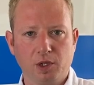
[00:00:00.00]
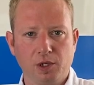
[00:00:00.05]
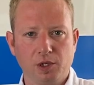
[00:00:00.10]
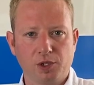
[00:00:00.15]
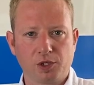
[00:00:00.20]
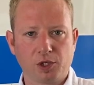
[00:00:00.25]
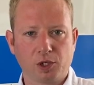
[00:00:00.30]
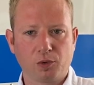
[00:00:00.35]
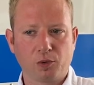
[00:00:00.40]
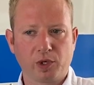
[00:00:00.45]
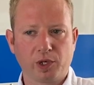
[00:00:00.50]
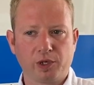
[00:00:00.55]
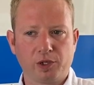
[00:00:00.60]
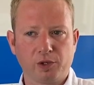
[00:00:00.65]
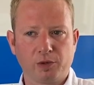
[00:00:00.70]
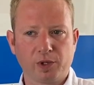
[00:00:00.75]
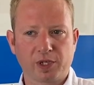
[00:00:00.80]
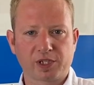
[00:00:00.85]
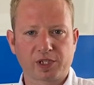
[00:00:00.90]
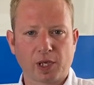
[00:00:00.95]
So we
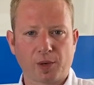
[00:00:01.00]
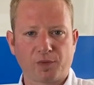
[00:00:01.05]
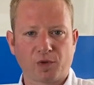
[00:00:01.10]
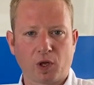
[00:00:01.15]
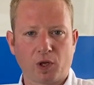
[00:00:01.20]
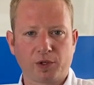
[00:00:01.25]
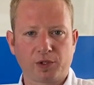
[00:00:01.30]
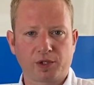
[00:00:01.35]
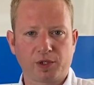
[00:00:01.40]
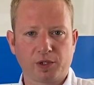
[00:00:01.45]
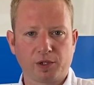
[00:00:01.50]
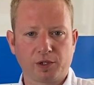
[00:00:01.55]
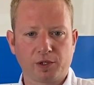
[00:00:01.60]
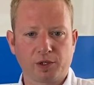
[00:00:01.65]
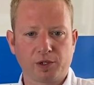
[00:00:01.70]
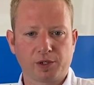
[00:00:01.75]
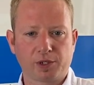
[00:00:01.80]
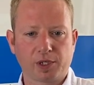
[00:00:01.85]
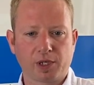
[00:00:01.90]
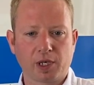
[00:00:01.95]
do accept
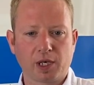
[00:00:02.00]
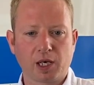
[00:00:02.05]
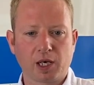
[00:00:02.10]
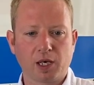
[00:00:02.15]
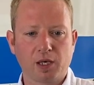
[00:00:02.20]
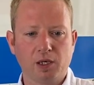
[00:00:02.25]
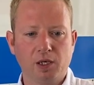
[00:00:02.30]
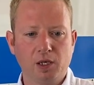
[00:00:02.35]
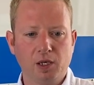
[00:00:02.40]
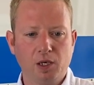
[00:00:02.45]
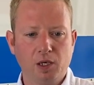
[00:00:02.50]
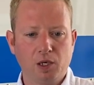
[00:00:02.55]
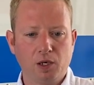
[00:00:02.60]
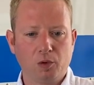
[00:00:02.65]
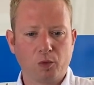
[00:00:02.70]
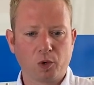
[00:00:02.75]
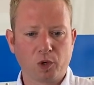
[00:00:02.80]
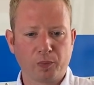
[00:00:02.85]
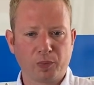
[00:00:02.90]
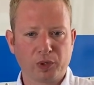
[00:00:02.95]
volunteers, and
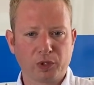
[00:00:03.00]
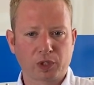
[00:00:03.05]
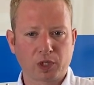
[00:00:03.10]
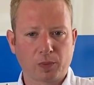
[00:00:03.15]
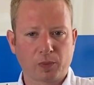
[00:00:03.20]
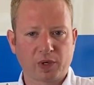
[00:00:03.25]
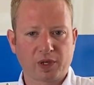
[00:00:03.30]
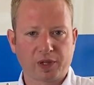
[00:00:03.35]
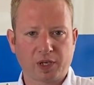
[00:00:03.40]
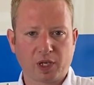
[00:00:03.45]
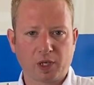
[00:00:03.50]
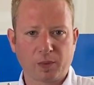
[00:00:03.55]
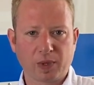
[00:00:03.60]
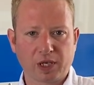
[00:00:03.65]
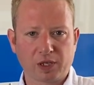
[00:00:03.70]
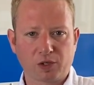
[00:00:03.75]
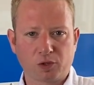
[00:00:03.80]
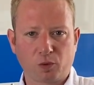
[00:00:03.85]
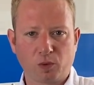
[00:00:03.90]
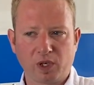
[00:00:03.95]
we're built up, I think,
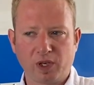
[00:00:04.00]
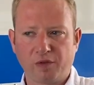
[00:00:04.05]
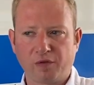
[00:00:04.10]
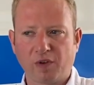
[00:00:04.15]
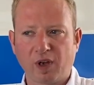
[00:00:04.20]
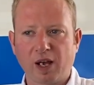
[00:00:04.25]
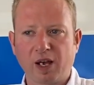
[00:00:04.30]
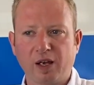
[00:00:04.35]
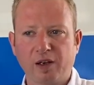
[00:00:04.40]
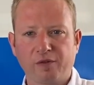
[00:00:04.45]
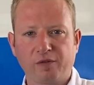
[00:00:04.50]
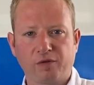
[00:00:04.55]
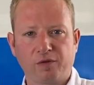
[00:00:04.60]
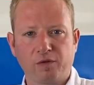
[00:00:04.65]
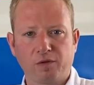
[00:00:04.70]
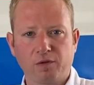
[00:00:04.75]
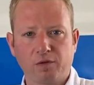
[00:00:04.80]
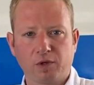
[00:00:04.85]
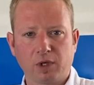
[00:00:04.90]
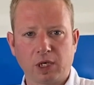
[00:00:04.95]
about 25
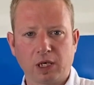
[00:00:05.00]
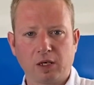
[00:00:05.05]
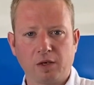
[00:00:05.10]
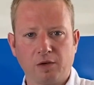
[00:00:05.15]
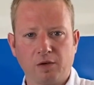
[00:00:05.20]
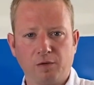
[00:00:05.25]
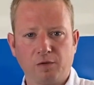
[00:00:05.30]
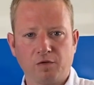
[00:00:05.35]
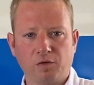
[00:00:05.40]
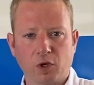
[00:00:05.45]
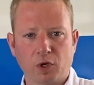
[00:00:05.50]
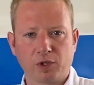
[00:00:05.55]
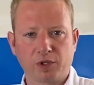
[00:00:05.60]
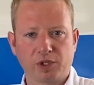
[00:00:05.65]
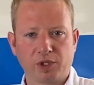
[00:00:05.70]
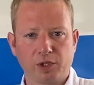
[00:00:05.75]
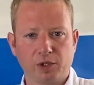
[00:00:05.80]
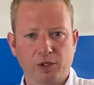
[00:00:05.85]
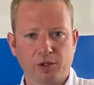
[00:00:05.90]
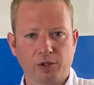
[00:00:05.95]

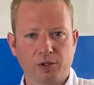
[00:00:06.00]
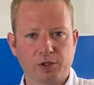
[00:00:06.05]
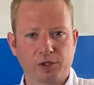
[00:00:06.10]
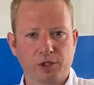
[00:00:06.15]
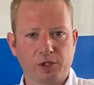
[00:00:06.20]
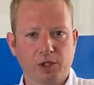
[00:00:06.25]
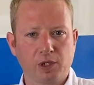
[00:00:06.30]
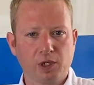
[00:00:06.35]
volunteers.